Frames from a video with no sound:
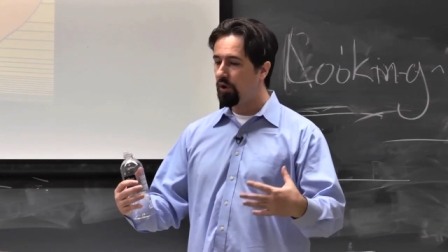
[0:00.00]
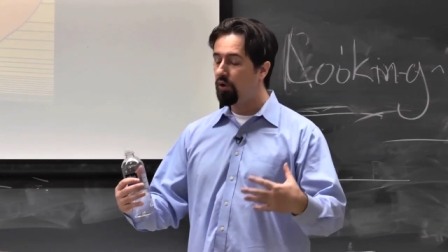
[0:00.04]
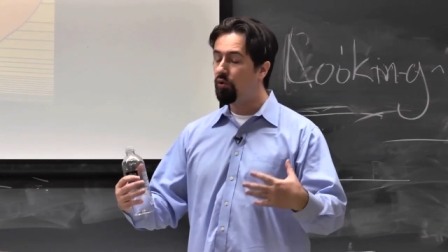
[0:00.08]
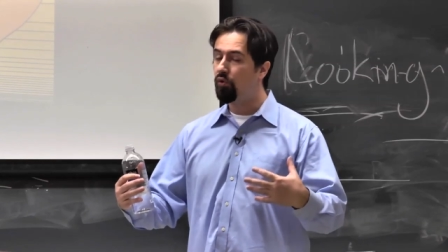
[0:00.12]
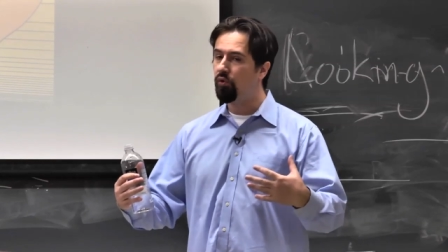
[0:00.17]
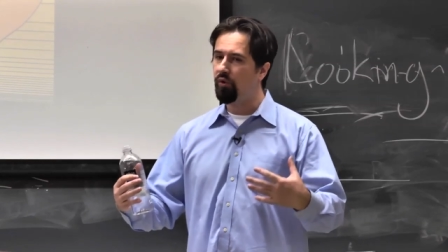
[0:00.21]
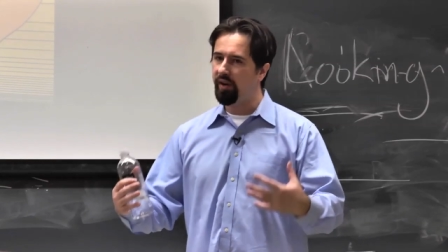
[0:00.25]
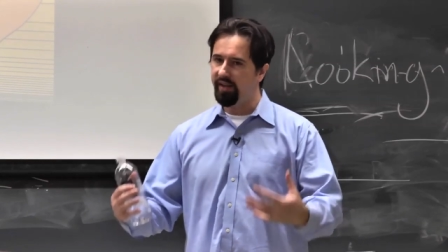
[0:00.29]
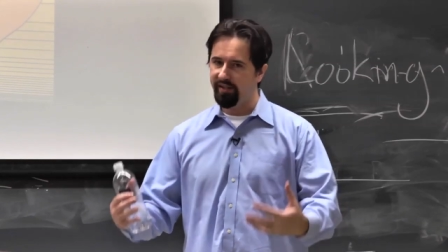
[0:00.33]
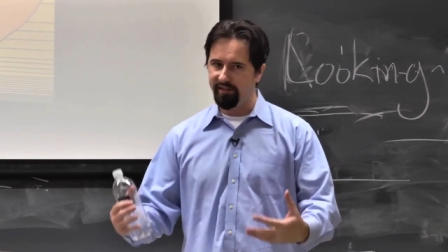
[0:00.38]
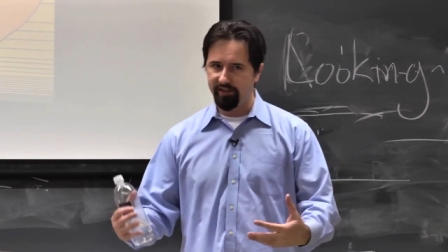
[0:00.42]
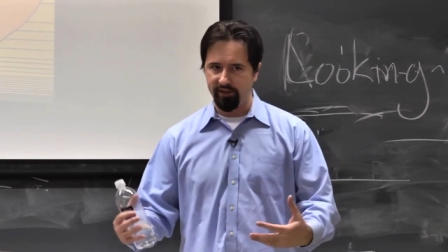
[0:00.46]

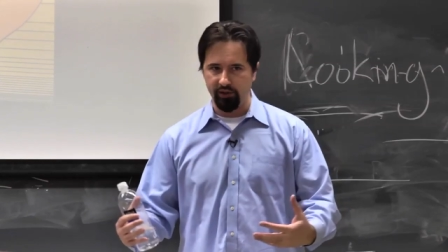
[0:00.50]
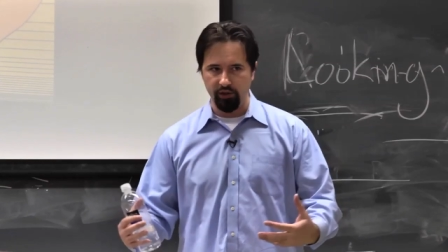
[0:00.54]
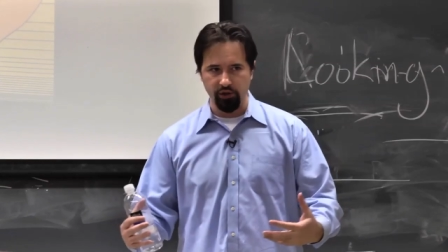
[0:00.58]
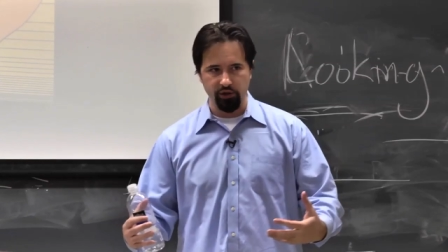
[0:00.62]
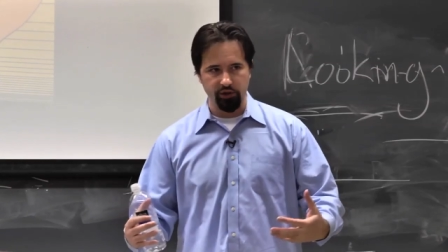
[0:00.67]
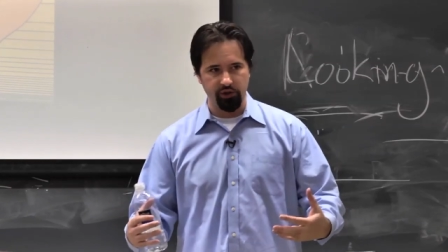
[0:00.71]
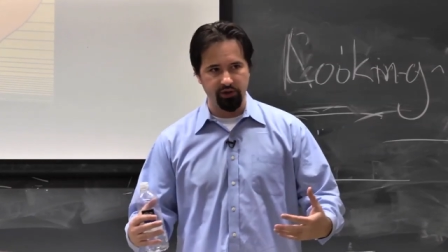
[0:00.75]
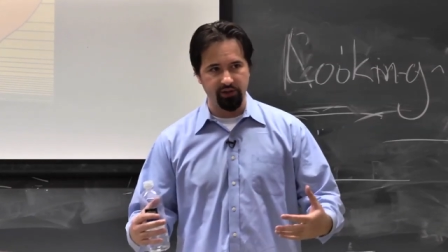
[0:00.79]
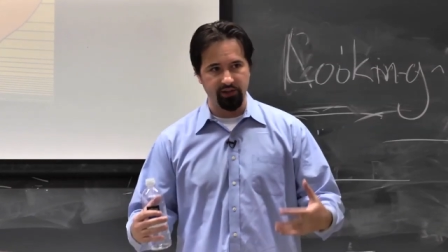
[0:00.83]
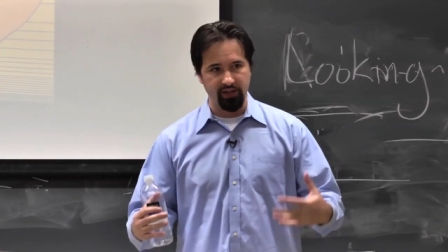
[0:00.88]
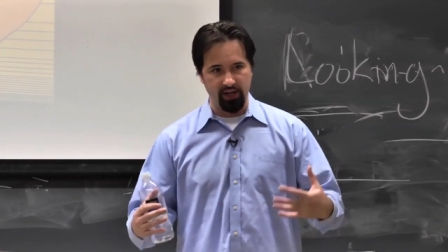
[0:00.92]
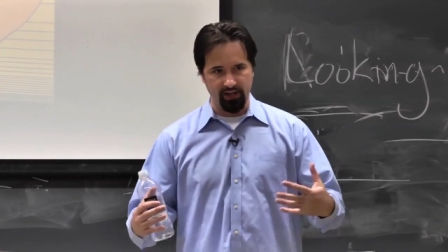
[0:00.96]

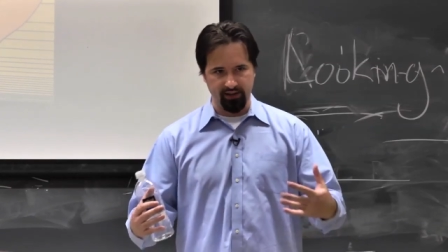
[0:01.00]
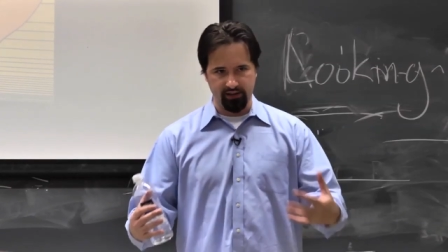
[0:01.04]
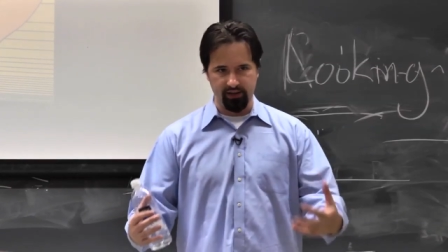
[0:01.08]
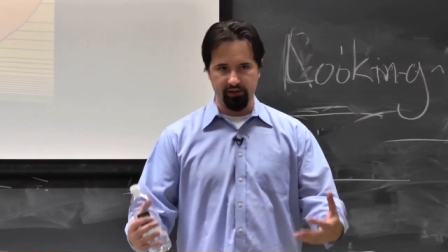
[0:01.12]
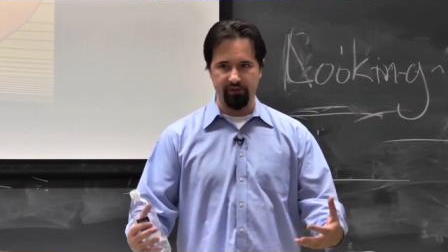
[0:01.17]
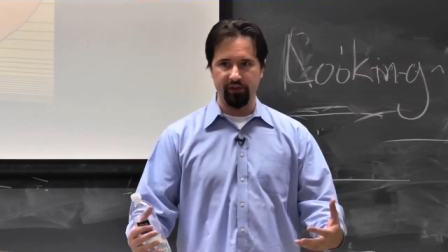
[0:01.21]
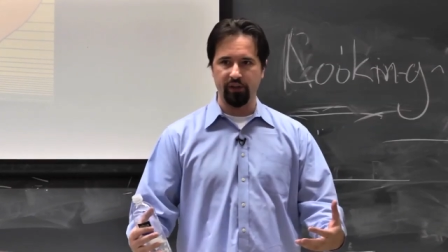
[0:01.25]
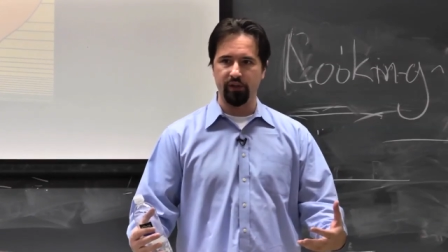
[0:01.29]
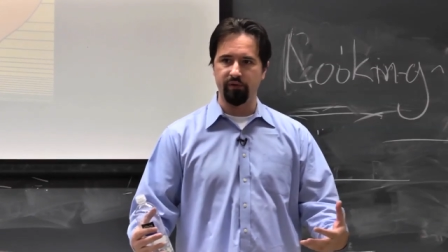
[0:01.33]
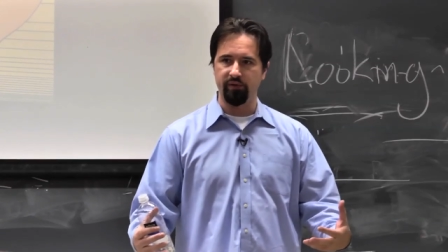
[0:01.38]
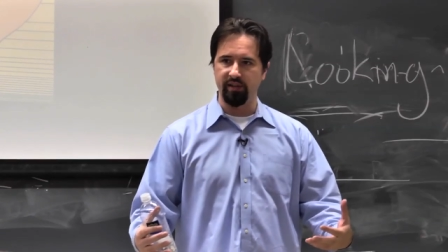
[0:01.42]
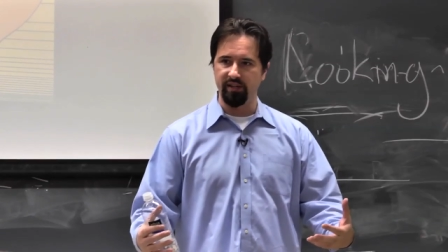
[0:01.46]
research,
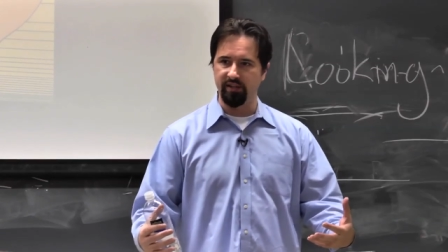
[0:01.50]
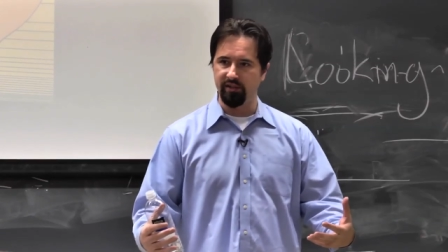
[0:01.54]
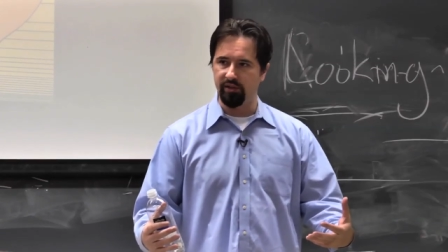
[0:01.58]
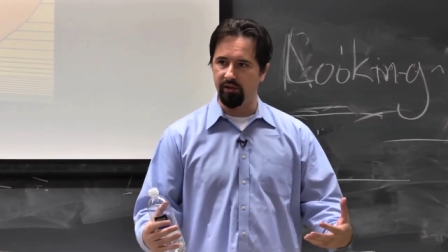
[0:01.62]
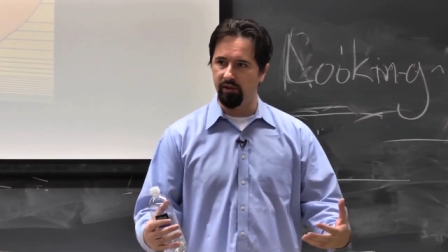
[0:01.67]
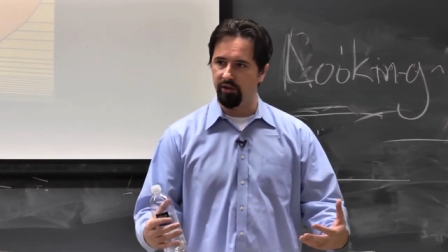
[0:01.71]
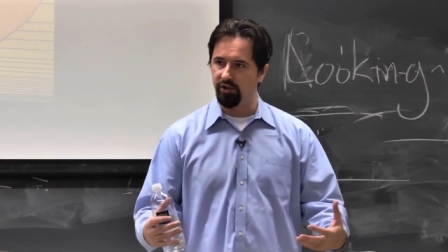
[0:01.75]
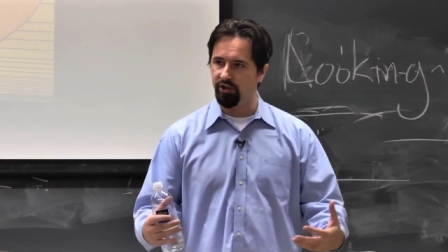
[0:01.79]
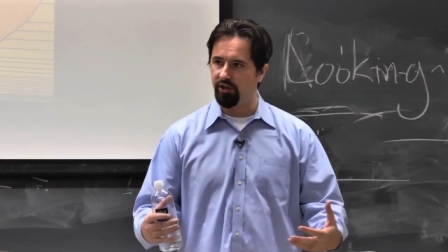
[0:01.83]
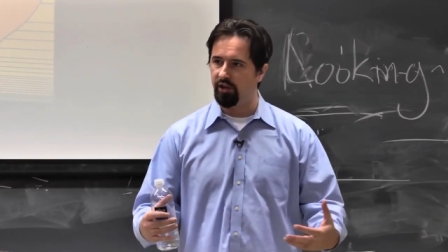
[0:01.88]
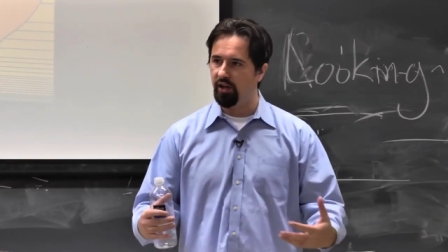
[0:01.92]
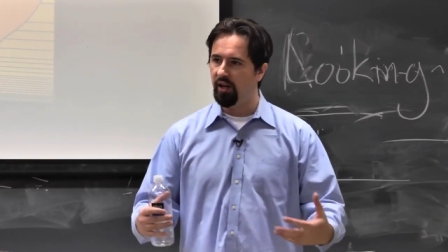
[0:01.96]
scientific
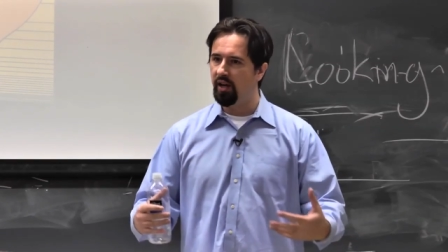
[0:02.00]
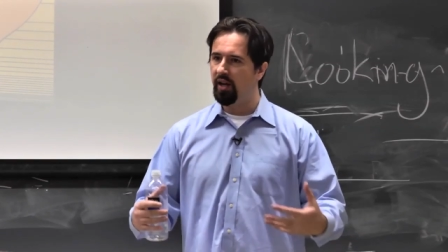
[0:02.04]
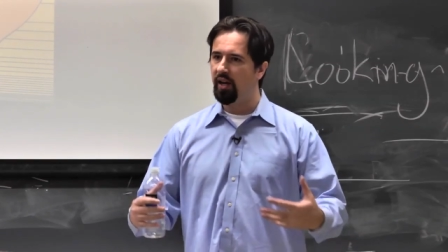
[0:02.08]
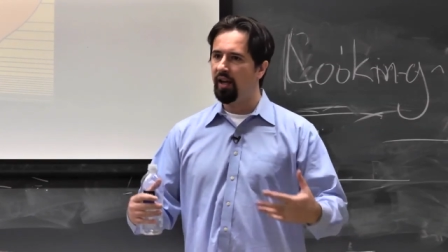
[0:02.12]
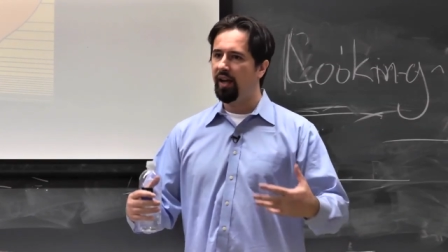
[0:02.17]
research,